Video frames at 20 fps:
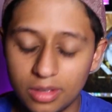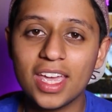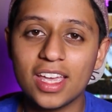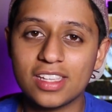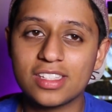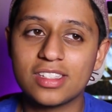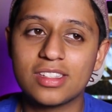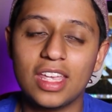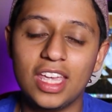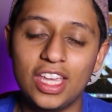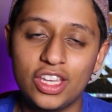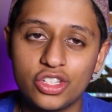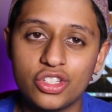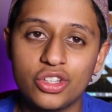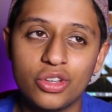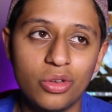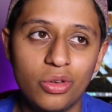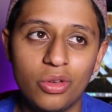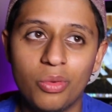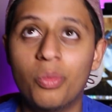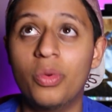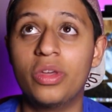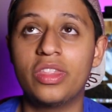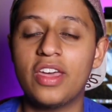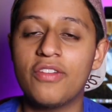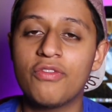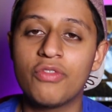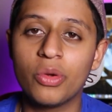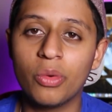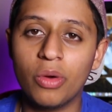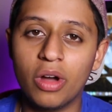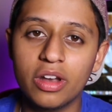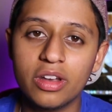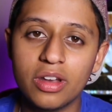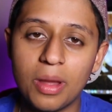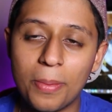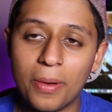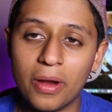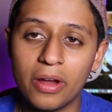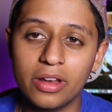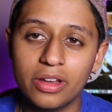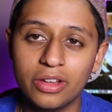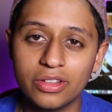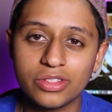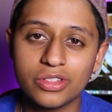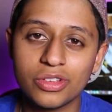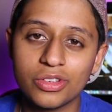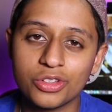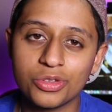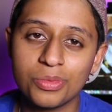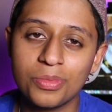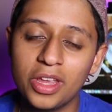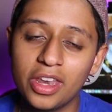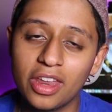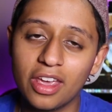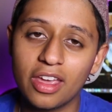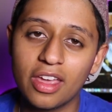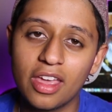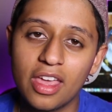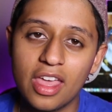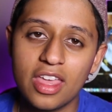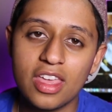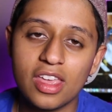The biggest issue with everyone apparently on social media